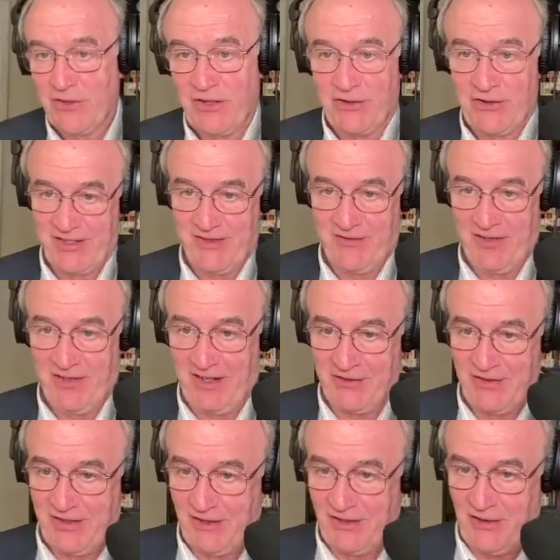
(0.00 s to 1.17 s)
series of
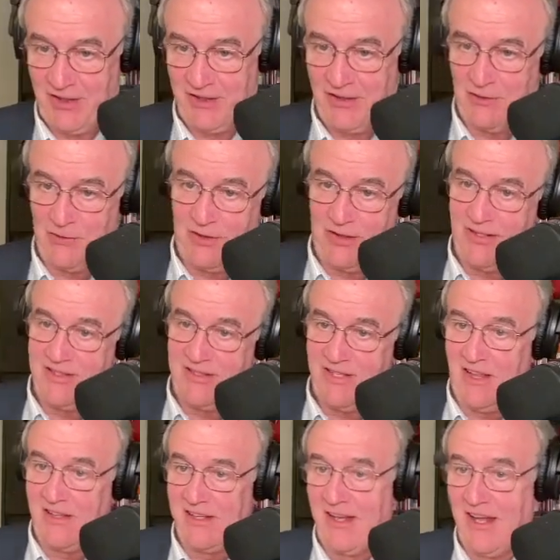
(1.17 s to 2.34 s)
things that you can do. You could
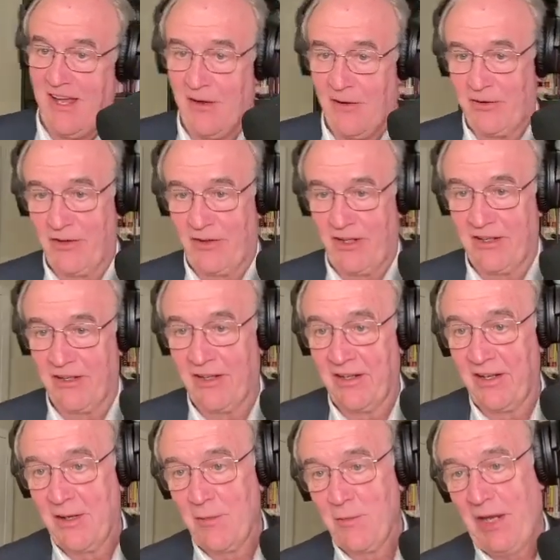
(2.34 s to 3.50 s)
sell it now. You can
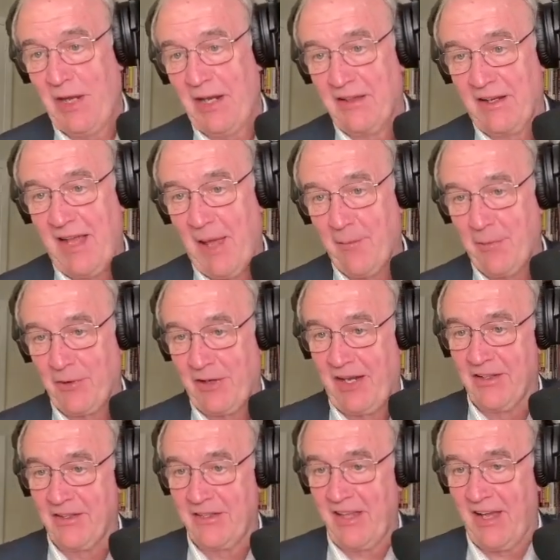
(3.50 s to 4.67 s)
pay the capital
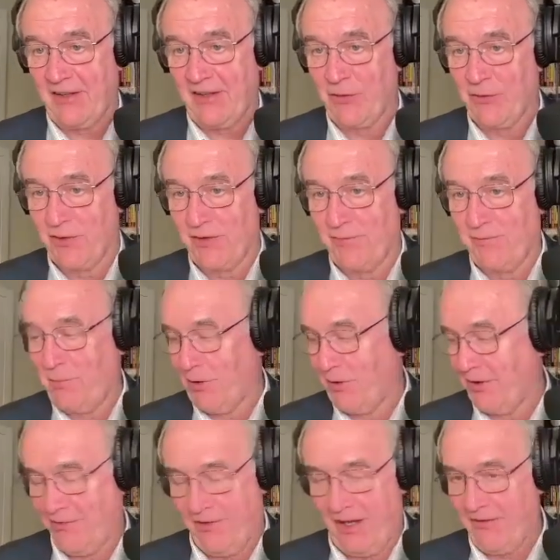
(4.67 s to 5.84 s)
gains tax over a
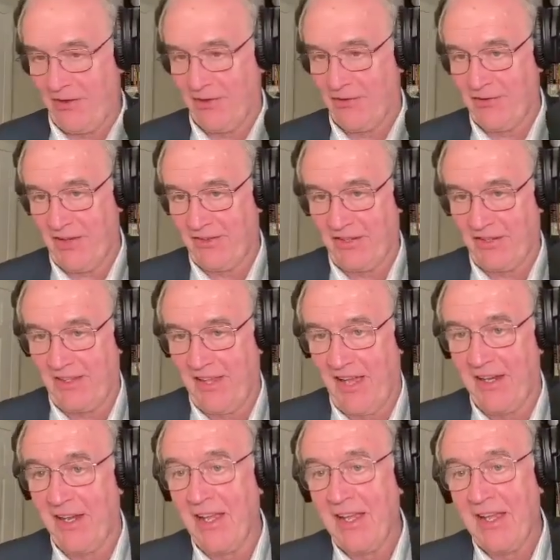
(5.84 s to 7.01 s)
period of 5 years, things like
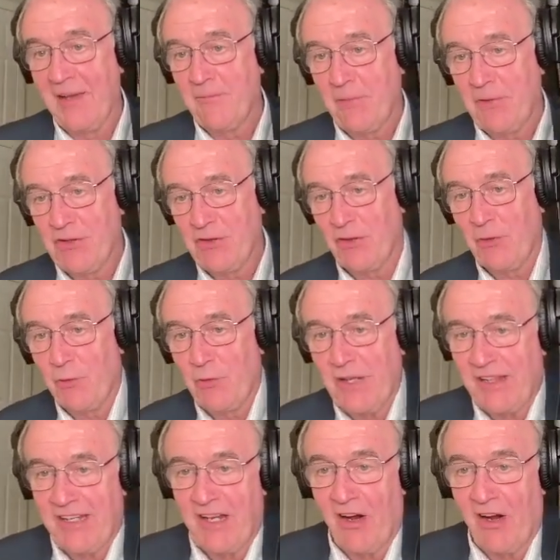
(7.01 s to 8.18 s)
that. So there
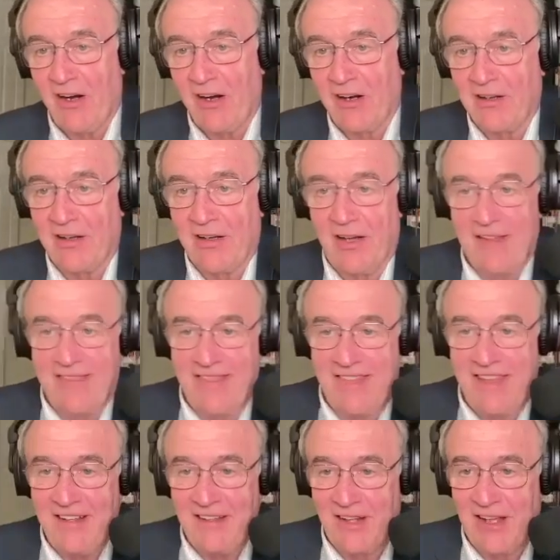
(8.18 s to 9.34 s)
really are, I
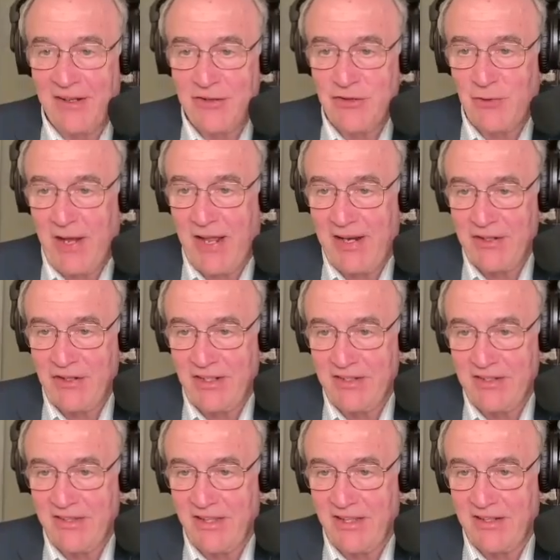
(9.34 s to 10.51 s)
think, a lot of
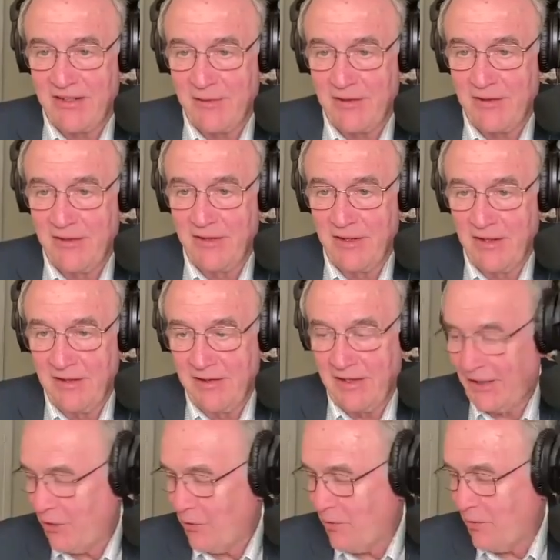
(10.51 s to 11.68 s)
strategies that
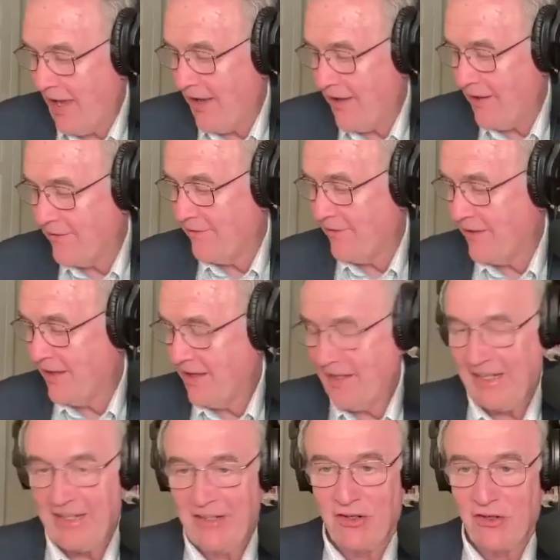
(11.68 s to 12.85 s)
you have
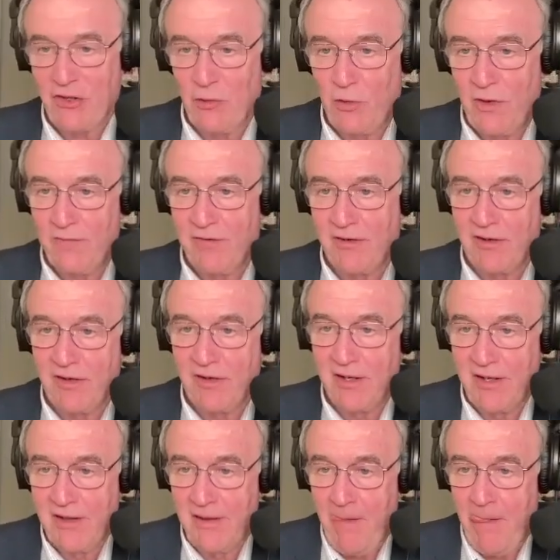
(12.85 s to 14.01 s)
in your quiver